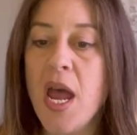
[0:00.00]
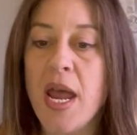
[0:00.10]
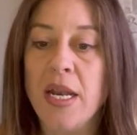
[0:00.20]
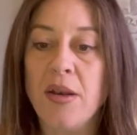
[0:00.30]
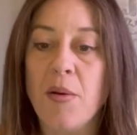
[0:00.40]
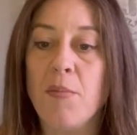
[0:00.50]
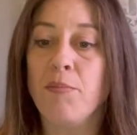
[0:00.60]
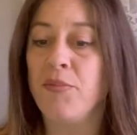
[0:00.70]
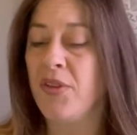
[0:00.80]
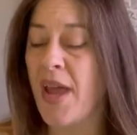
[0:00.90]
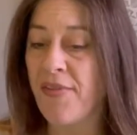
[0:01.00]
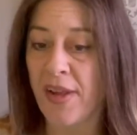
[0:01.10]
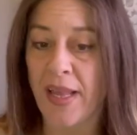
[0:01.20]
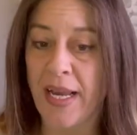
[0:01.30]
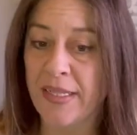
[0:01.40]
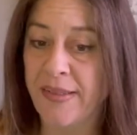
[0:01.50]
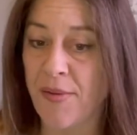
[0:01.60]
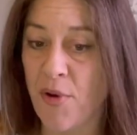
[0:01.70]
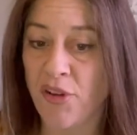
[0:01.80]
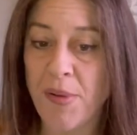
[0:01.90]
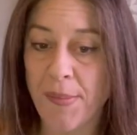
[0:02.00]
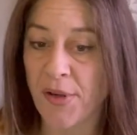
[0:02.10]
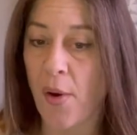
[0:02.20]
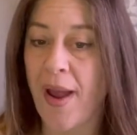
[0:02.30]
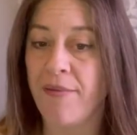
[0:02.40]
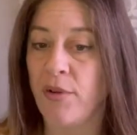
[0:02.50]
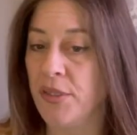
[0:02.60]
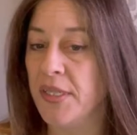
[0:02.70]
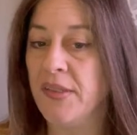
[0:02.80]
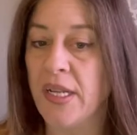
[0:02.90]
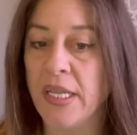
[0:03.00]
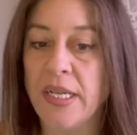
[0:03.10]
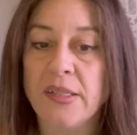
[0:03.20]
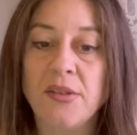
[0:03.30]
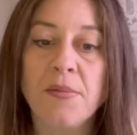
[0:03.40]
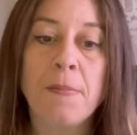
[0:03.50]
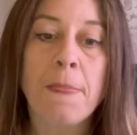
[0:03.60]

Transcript: And definitely, like I said, most people don't have vaulted ceilings.